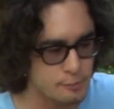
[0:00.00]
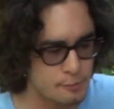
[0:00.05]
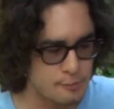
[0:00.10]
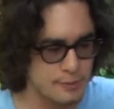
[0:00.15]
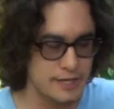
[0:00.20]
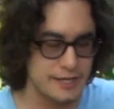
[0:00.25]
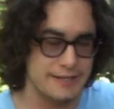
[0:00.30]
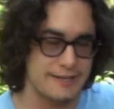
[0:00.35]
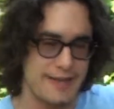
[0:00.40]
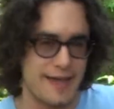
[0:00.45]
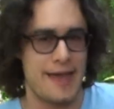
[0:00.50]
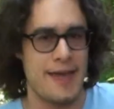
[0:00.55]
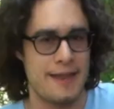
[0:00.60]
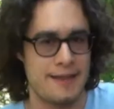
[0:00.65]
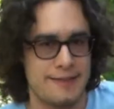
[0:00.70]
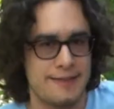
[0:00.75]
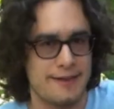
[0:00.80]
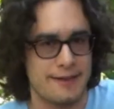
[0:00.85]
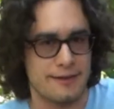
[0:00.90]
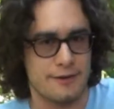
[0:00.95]

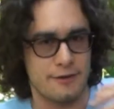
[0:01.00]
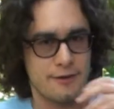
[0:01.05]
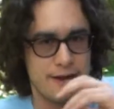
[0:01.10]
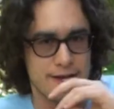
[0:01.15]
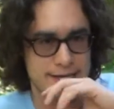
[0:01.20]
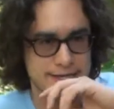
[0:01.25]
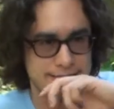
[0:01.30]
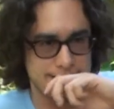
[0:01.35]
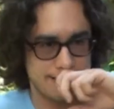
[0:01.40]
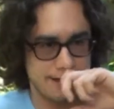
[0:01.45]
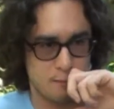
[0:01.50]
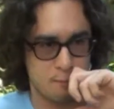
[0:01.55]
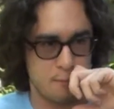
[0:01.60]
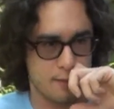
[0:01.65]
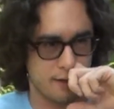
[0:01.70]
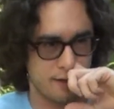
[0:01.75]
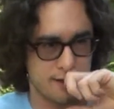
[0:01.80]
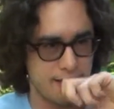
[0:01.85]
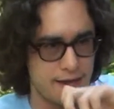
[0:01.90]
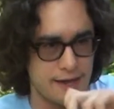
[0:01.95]
pedantic or anything,
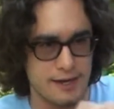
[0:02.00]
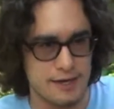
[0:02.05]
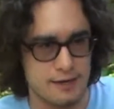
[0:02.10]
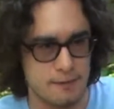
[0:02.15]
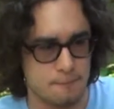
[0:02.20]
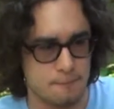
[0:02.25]
but like,